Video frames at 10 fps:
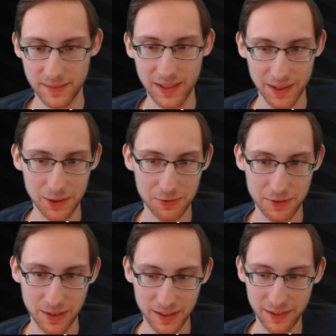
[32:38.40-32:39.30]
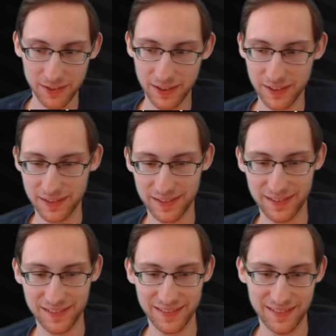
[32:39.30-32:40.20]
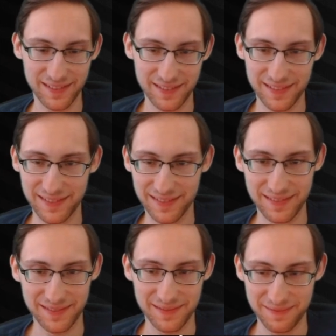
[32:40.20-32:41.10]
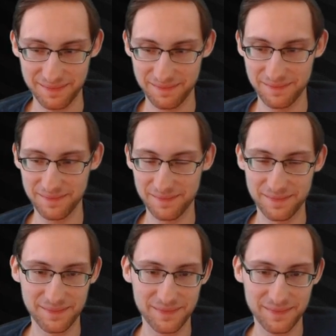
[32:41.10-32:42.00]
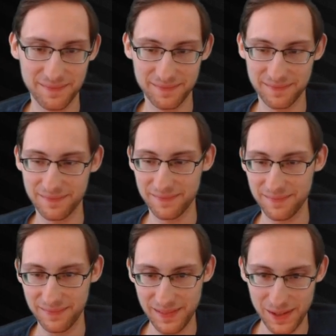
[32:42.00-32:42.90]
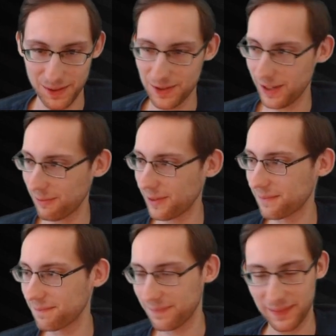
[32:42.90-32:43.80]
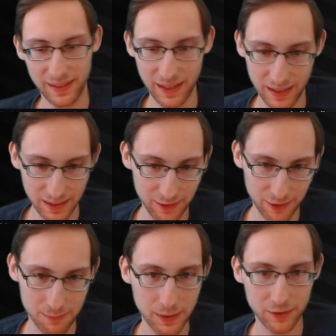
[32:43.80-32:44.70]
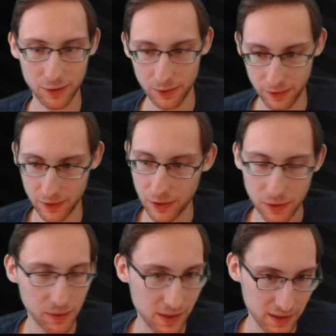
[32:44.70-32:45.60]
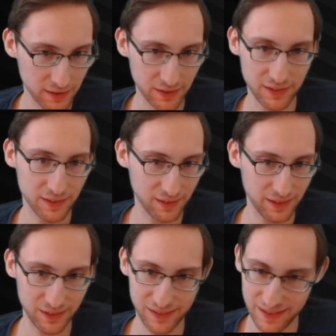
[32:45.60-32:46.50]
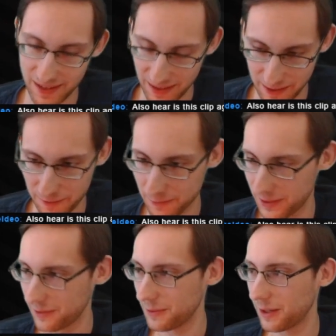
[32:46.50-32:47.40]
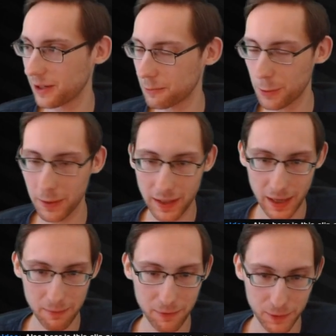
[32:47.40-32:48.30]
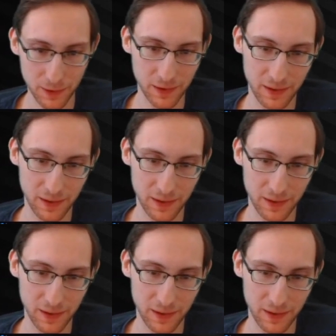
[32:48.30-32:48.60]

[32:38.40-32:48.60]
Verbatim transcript: Yeah, that was real yeah, nice, they eh? They all lived happily ever after. Mm-hmm. Beauty, eh? Beauty. You, Jamie. I love yeah, at least you missed all the Codas. Yeah, there's none the left. We, we got what we came for.